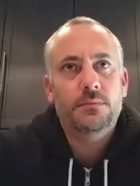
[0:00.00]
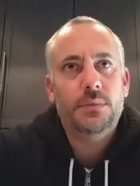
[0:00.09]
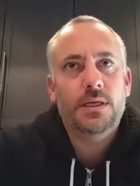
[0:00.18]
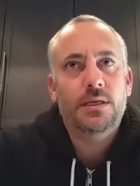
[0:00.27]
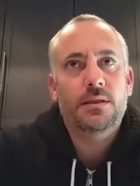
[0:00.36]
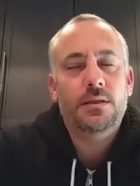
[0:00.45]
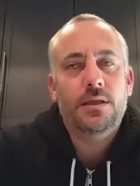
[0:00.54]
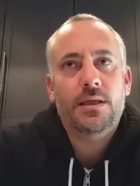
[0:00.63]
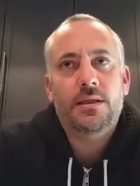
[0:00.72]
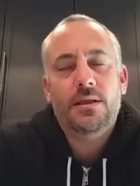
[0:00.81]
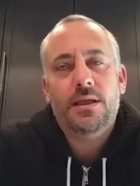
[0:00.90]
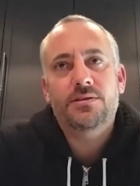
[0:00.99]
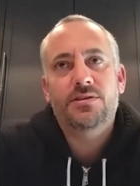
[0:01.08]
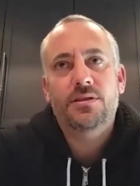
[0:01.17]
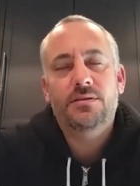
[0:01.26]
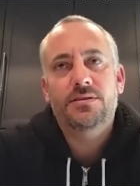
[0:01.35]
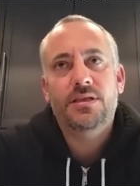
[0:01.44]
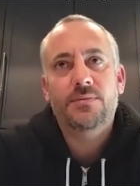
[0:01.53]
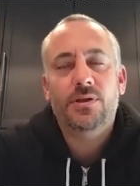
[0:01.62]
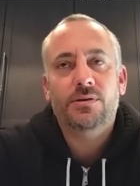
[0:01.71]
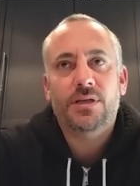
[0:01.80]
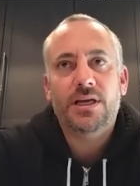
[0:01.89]
and, and, and
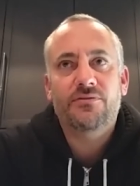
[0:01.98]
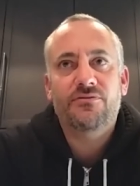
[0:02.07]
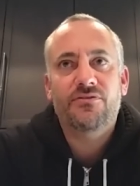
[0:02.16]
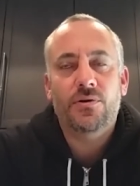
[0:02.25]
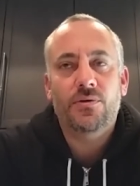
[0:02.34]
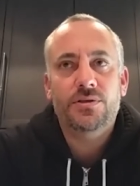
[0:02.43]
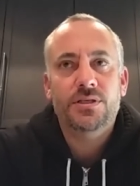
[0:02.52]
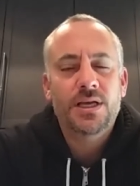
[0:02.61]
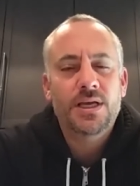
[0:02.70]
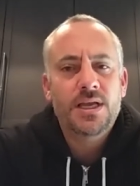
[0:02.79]
similar like folks,